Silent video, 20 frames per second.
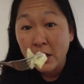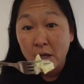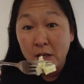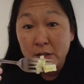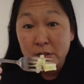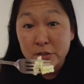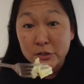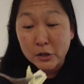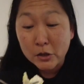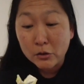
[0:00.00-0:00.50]

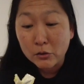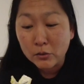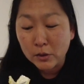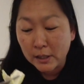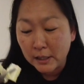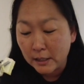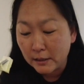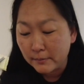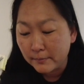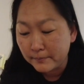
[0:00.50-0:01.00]
So
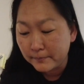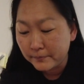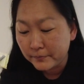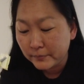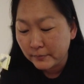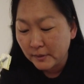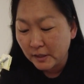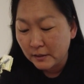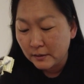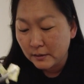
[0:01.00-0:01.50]

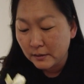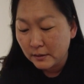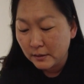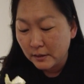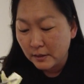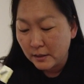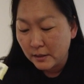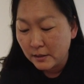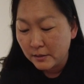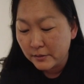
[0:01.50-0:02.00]

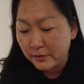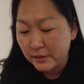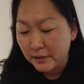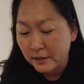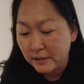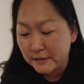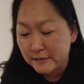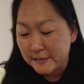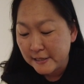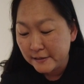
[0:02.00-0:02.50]

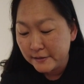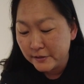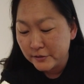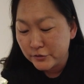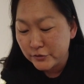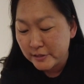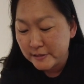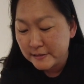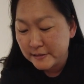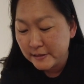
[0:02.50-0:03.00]
the Italian
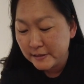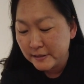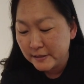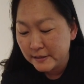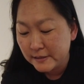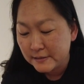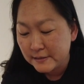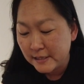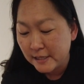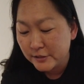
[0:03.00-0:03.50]
dressing
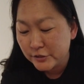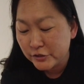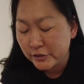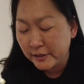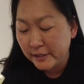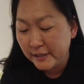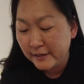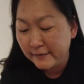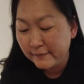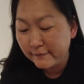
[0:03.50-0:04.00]
is
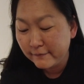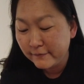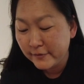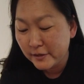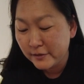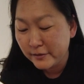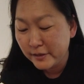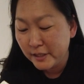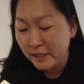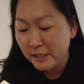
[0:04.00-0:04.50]
actually
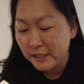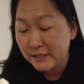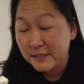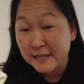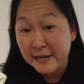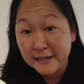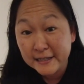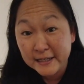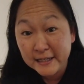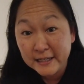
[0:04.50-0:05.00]
very
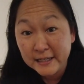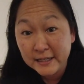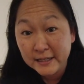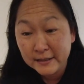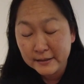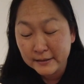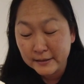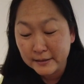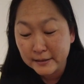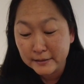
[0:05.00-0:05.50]
tangy,
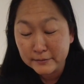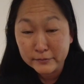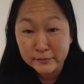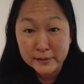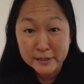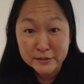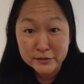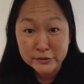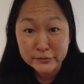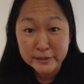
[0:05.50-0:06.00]

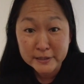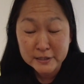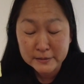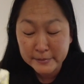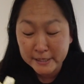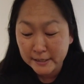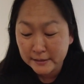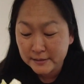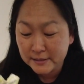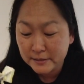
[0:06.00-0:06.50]
as you
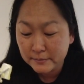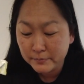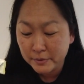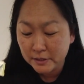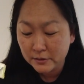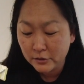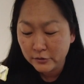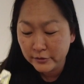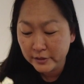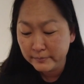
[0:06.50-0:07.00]
expect, but
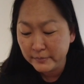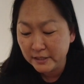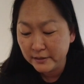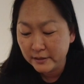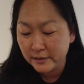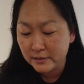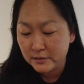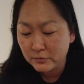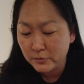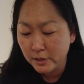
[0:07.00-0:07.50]
creamy
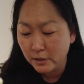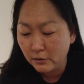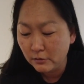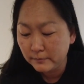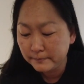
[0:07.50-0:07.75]
as well.